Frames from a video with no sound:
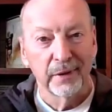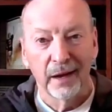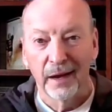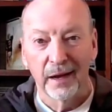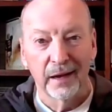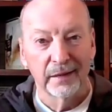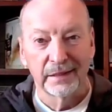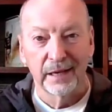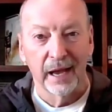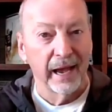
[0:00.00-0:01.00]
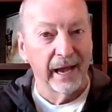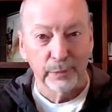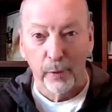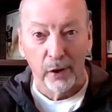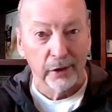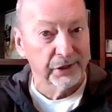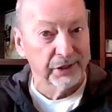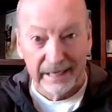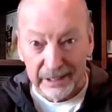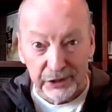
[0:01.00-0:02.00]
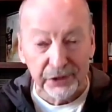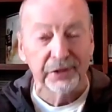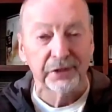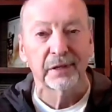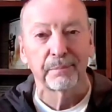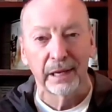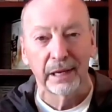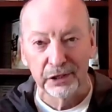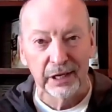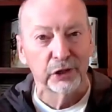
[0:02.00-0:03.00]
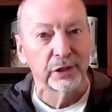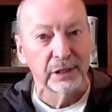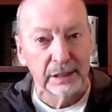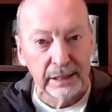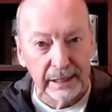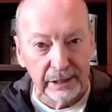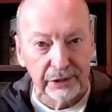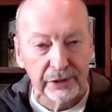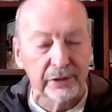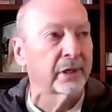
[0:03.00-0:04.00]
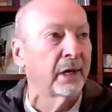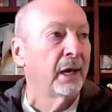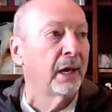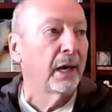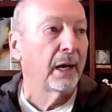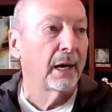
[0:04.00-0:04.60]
Xbox discs, PlayStation discs.